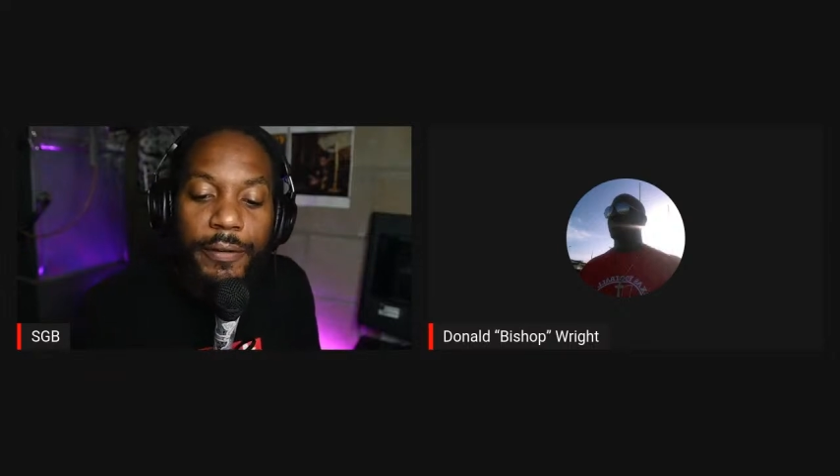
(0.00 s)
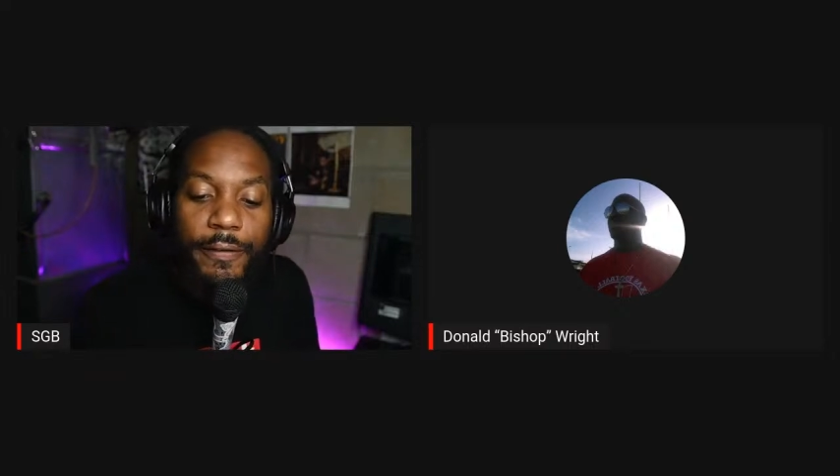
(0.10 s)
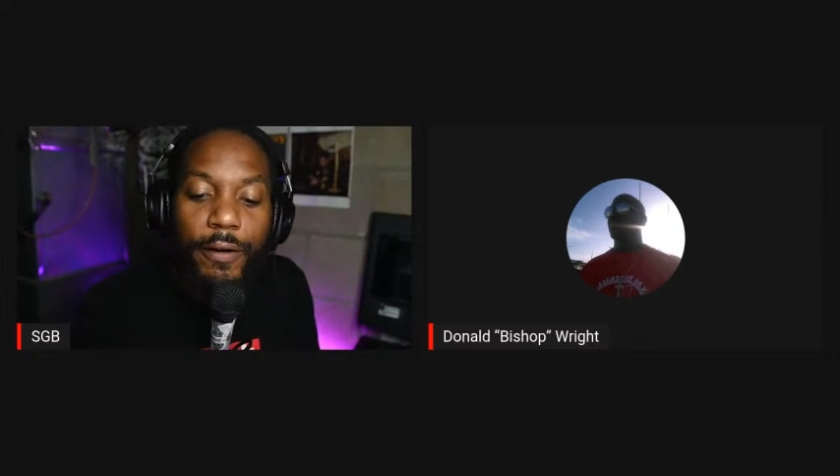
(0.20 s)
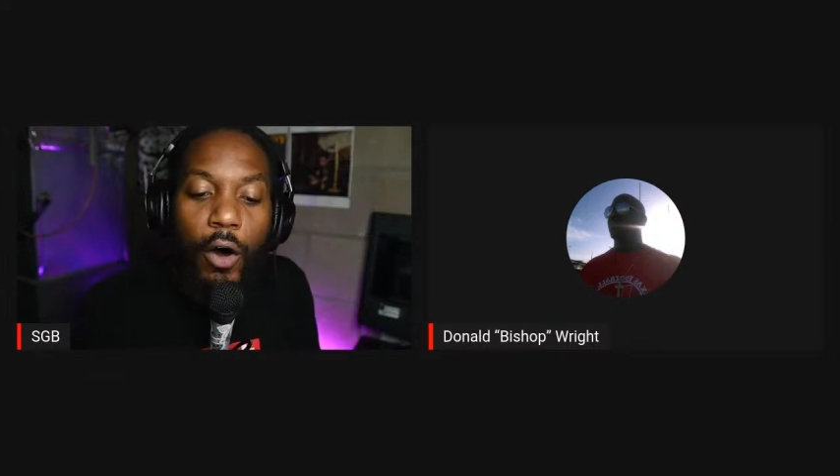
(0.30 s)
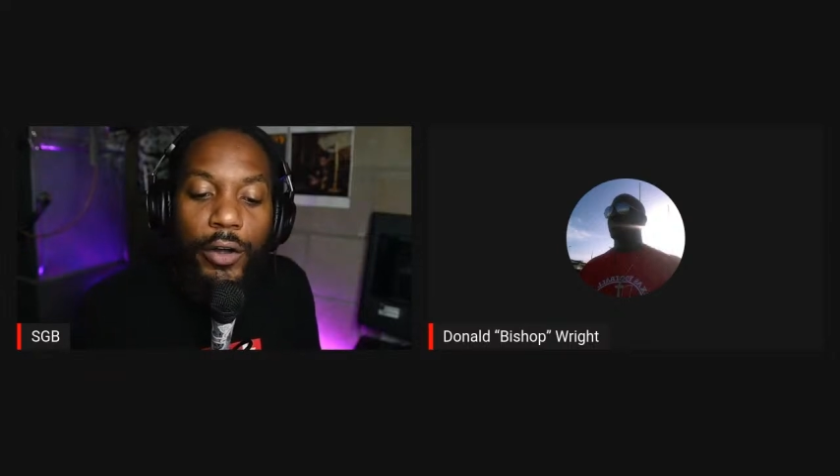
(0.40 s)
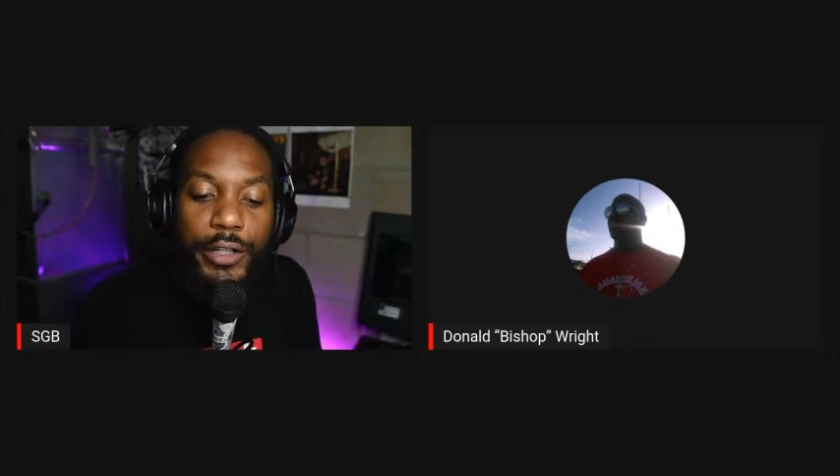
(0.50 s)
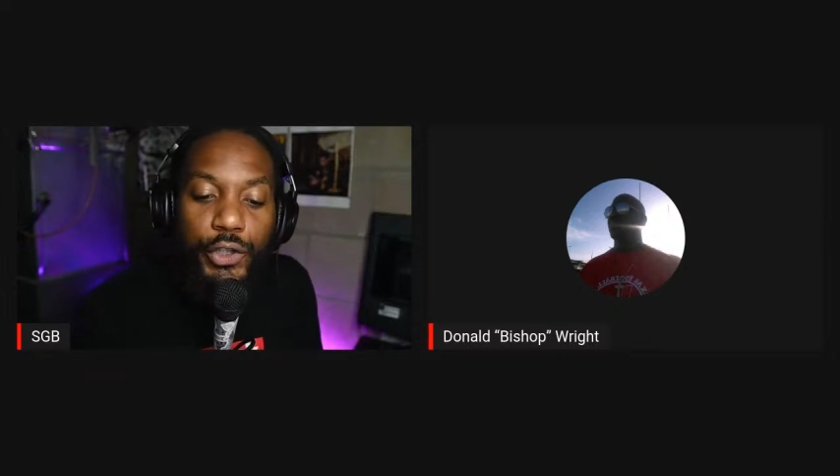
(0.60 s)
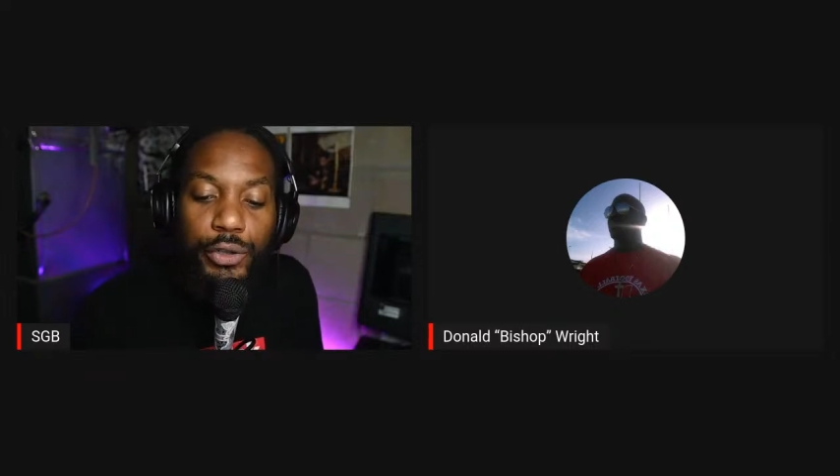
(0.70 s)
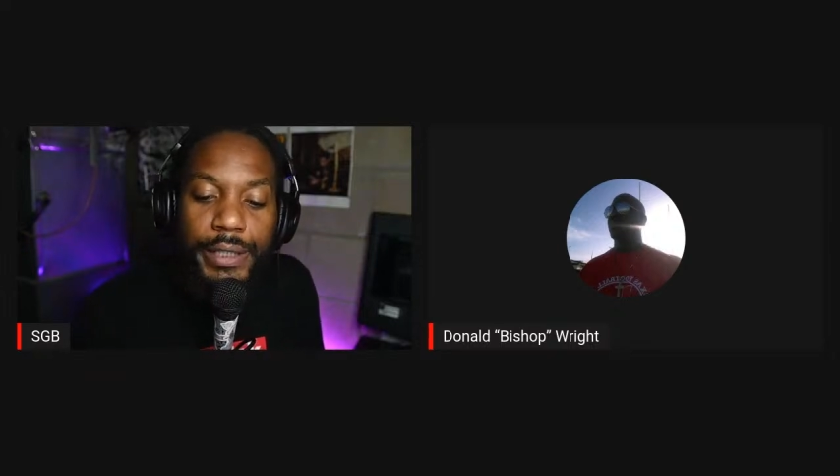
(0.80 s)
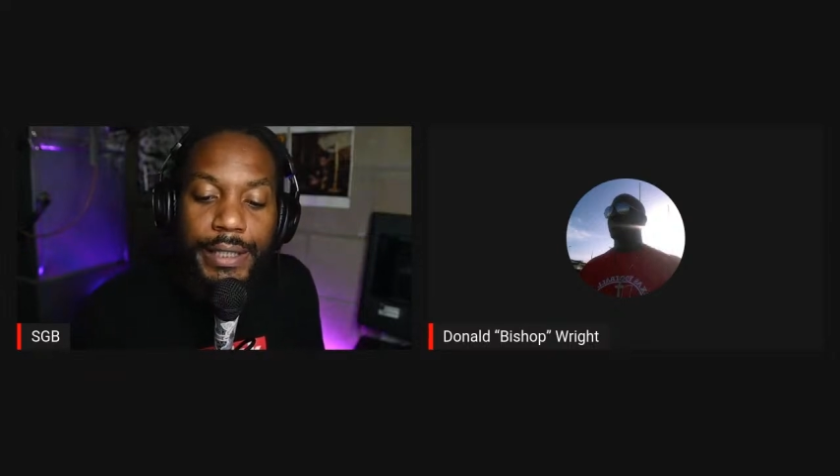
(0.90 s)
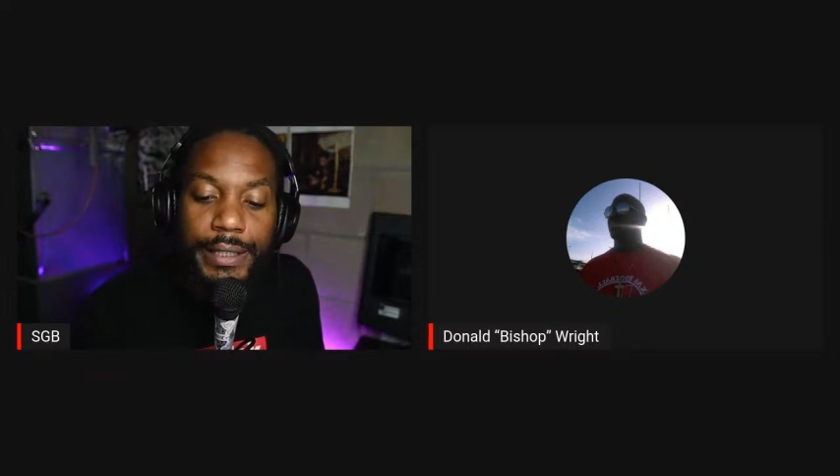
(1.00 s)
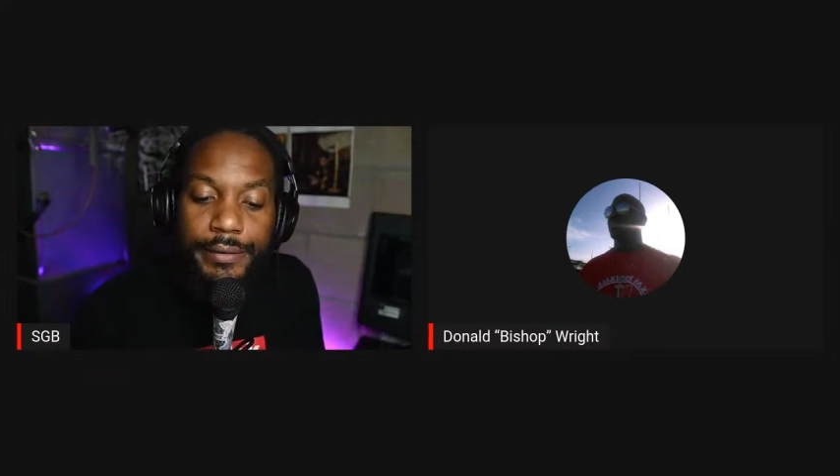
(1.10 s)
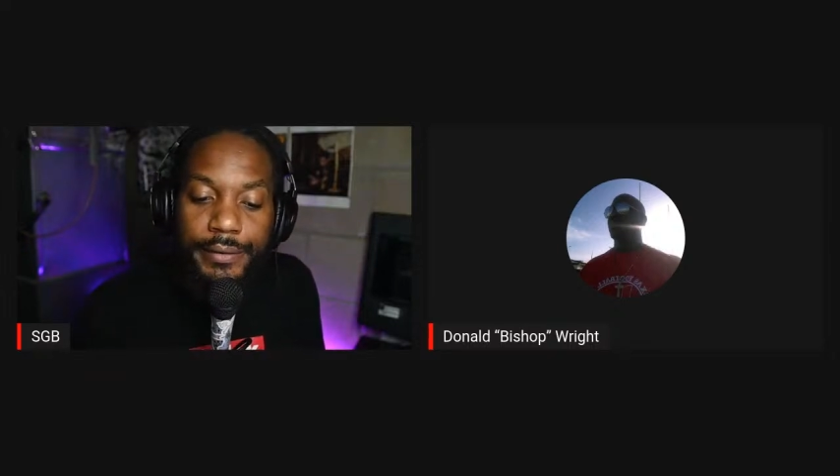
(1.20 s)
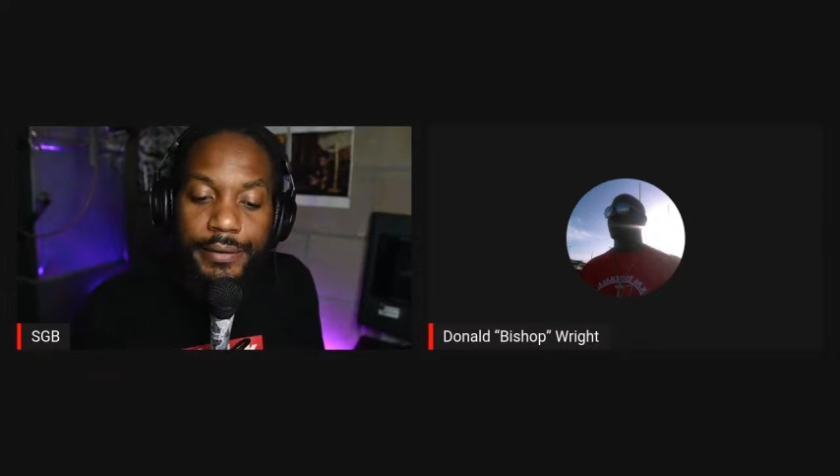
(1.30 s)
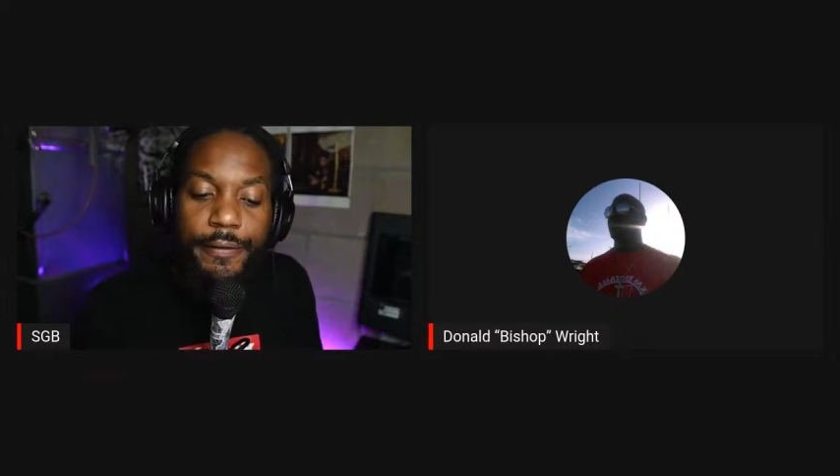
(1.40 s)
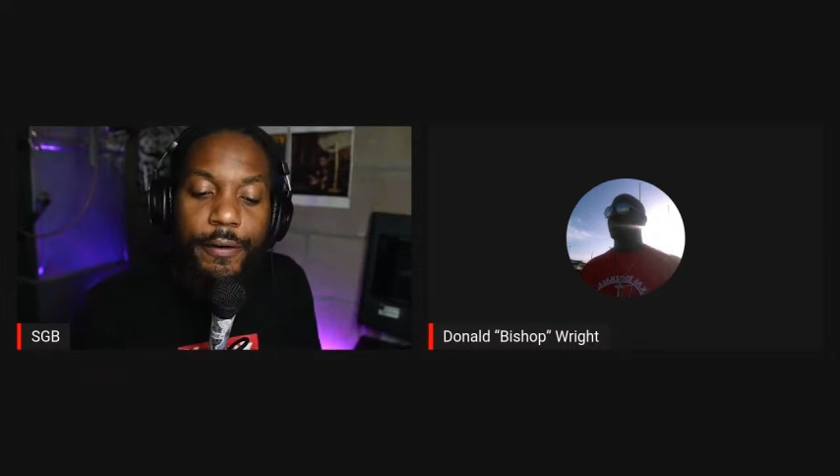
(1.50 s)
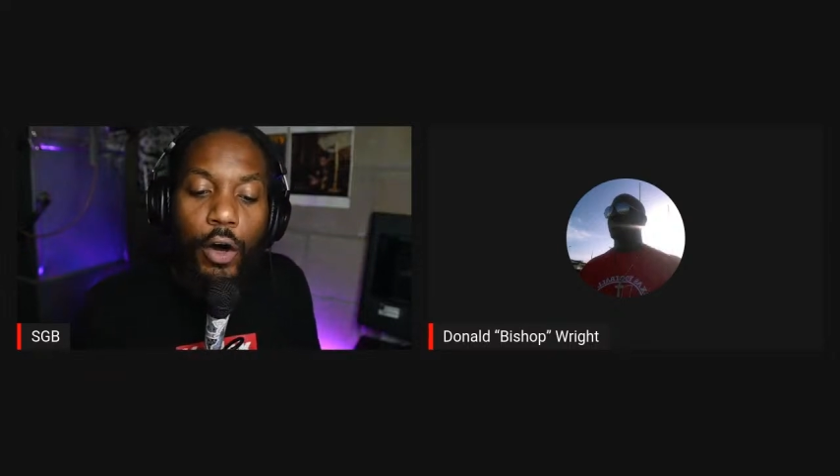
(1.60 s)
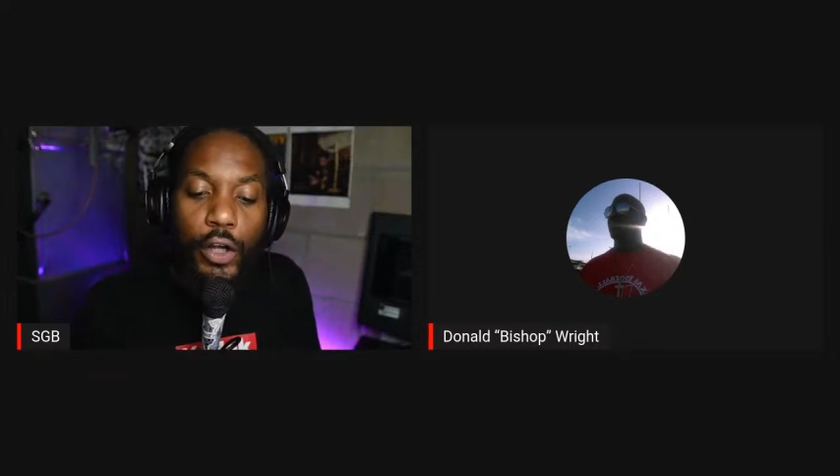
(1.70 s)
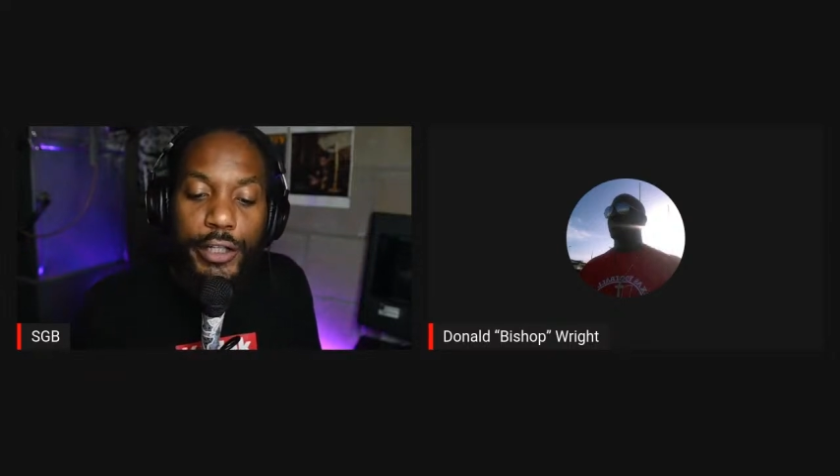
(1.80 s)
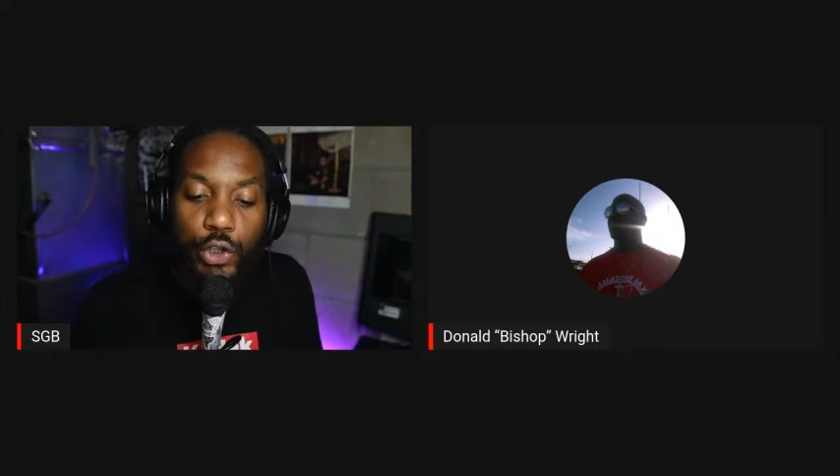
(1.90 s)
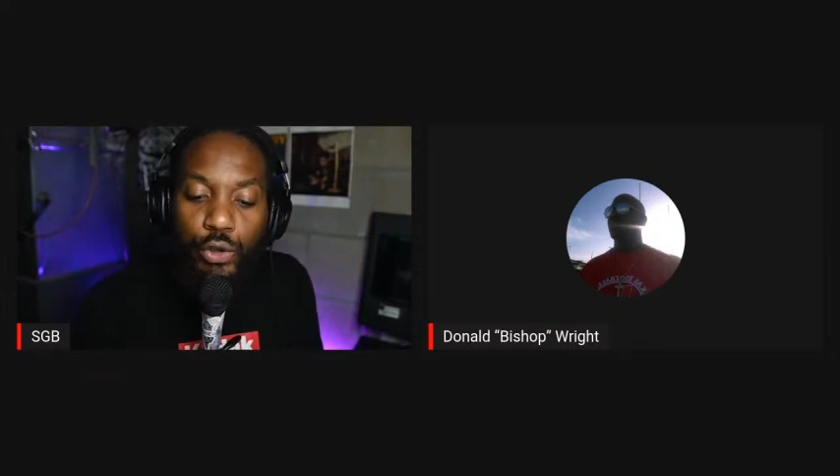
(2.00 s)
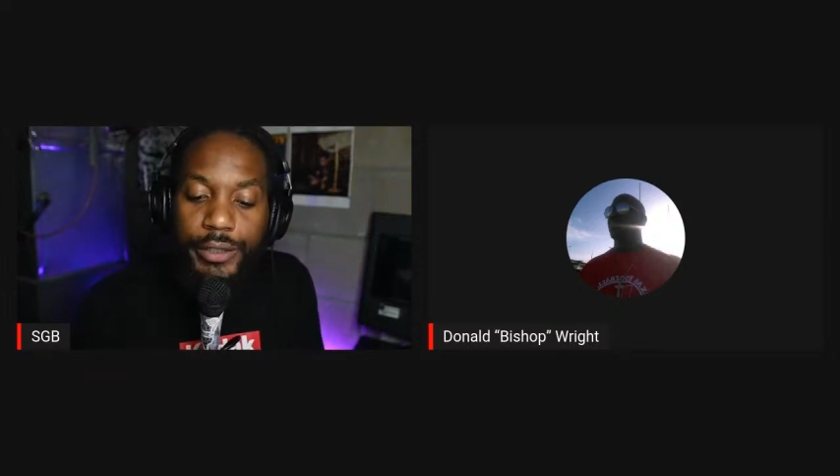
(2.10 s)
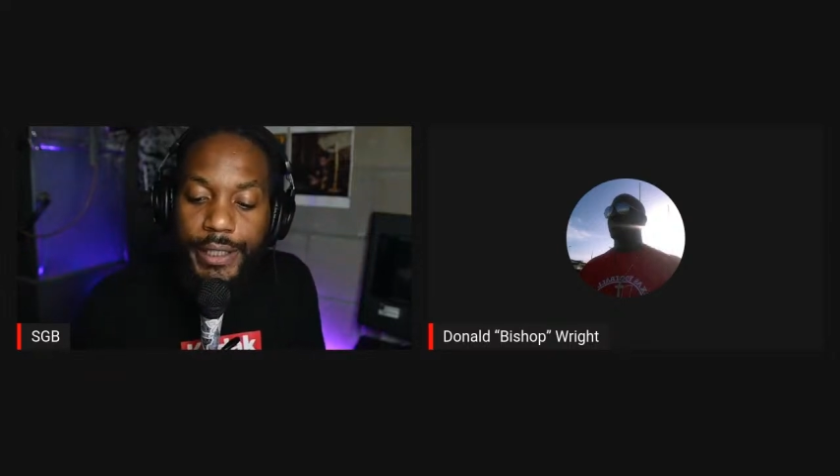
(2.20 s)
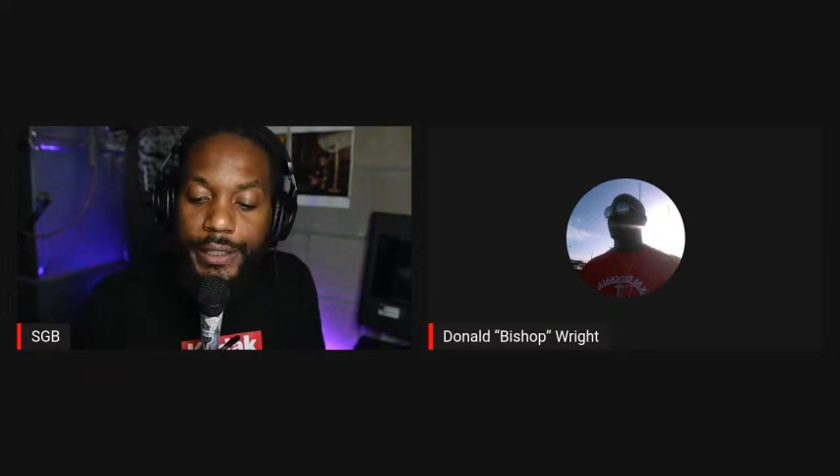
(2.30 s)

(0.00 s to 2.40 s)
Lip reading: 43. 43.